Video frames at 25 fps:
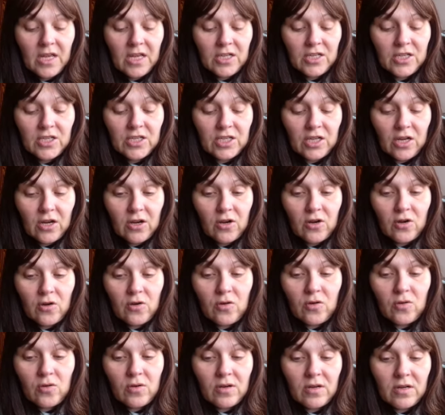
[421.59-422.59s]

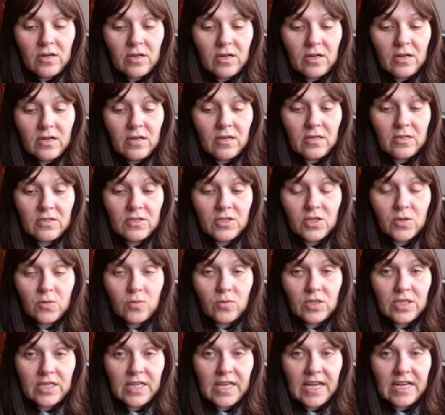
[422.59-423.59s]
So uh,
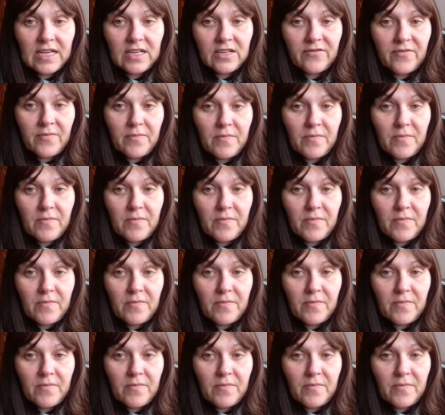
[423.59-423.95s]
towards the end of